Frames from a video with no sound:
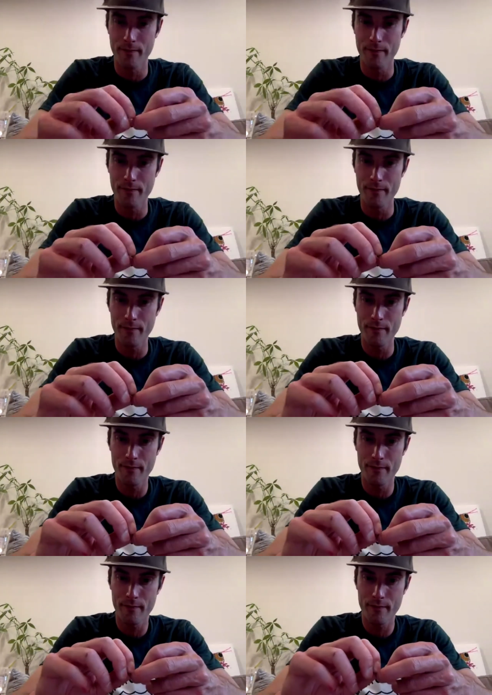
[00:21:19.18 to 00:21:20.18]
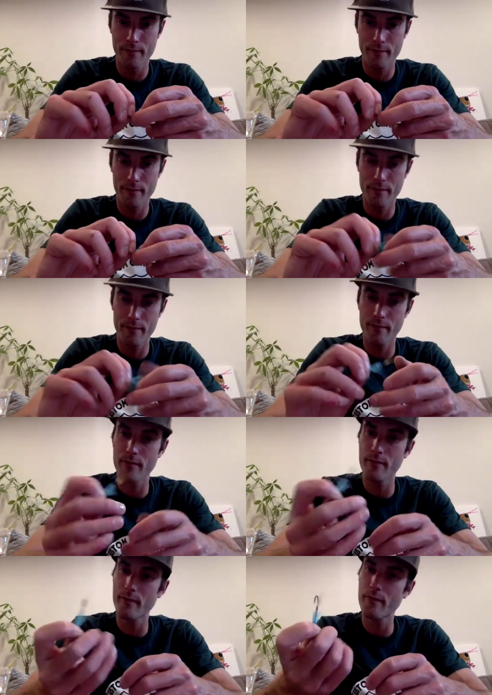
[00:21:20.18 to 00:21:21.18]

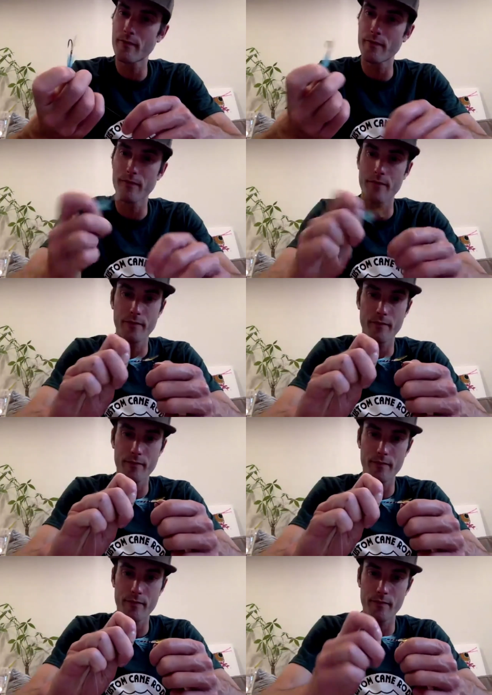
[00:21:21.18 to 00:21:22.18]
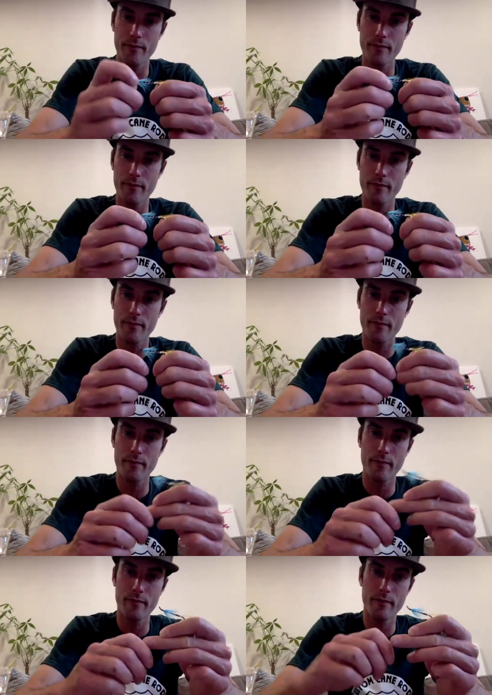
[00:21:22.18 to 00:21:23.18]

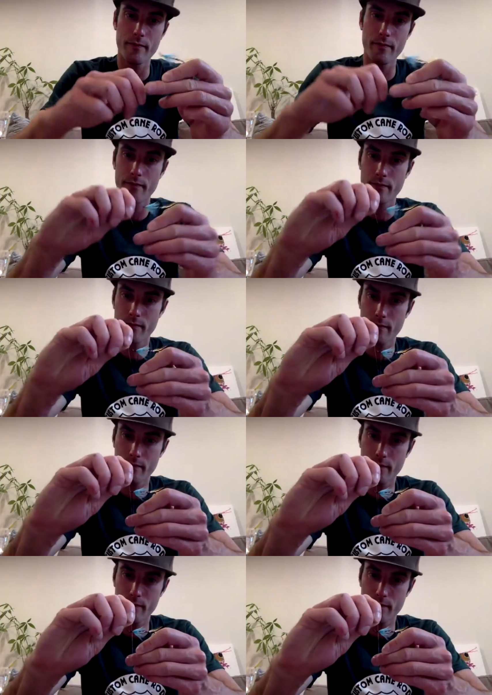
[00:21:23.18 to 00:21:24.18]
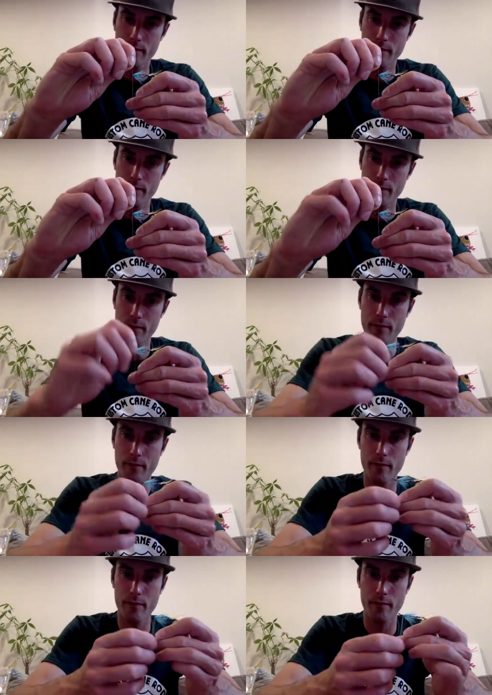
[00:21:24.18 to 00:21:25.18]

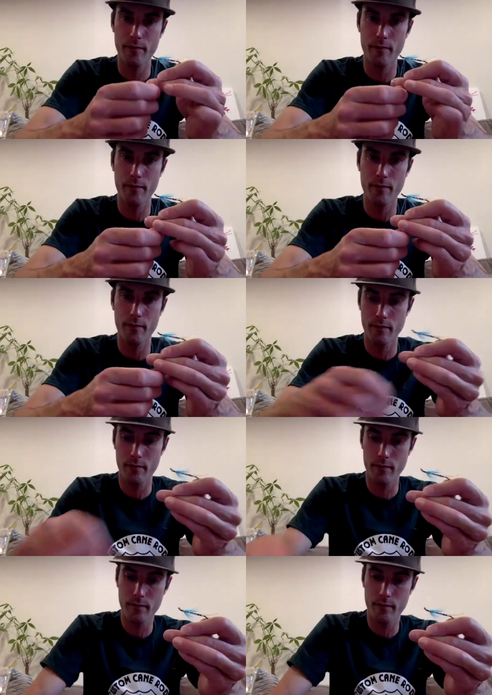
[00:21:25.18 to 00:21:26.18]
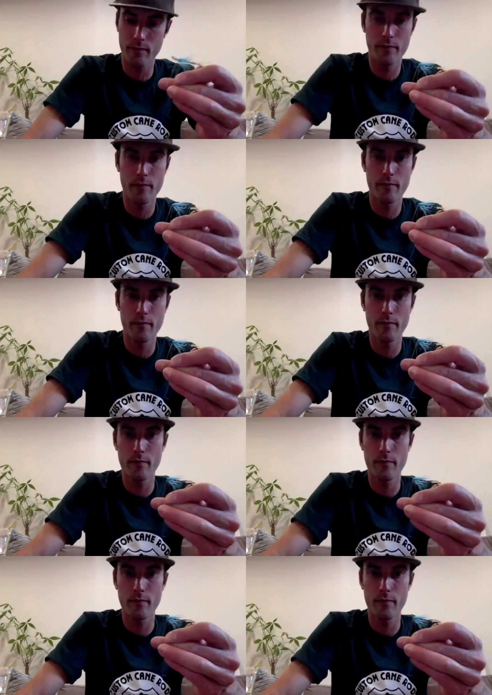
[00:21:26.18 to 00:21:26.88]
[no speech]